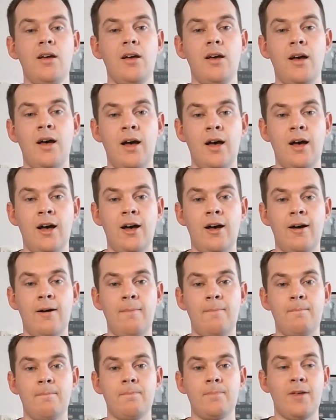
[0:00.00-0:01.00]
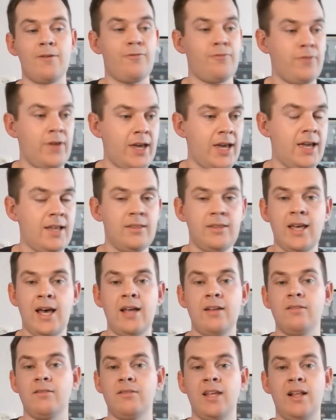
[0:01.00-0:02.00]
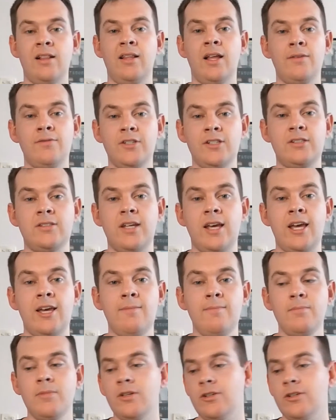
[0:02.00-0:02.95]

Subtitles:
A fan that loves his team.